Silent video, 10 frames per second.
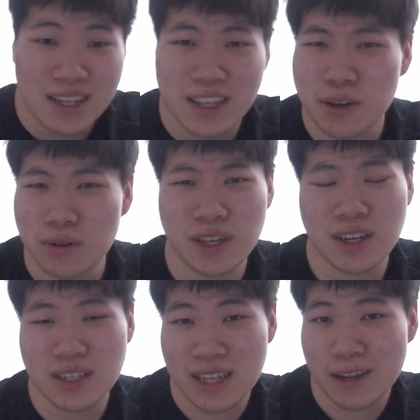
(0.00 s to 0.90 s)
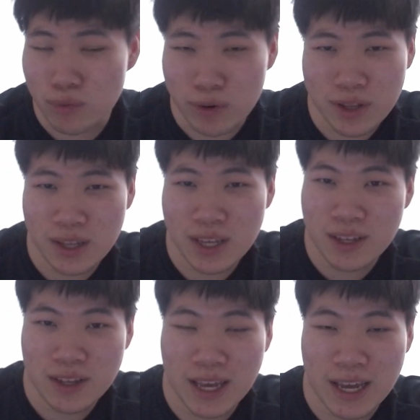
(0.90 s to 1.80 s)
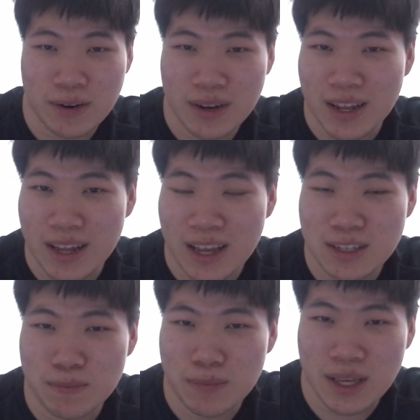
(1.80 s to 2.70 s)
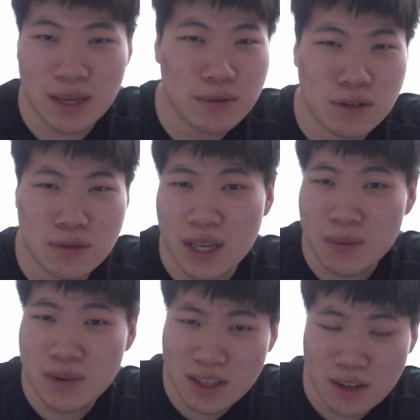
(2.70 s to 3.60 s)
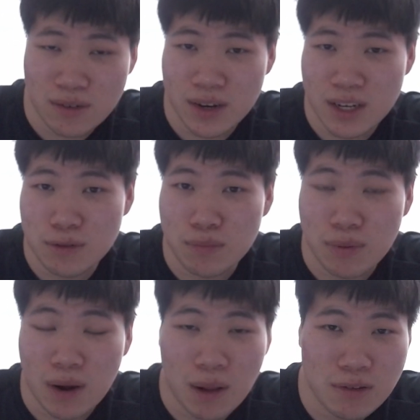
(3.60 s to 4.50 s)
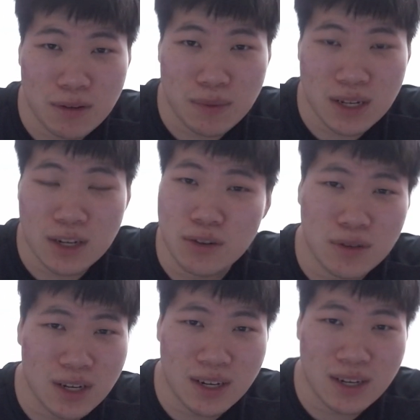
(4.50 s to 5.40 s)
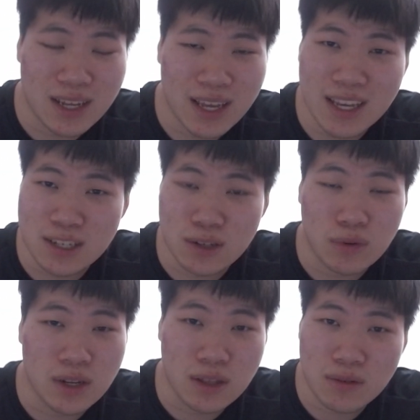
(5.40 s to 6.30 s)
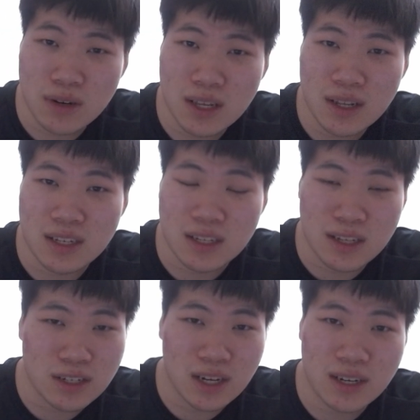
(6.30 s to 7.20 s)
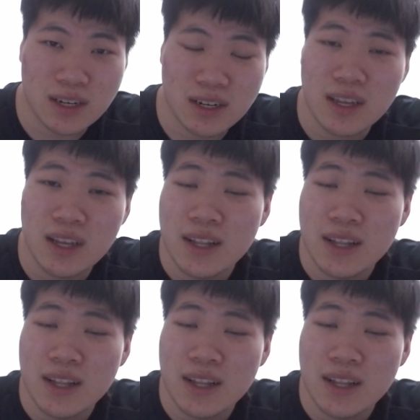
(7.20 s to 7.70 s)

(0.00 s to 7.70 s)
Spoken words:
The only guns that really count as being able to do damage at long range would probably be the new gun, the KS-23, the slug shotgun,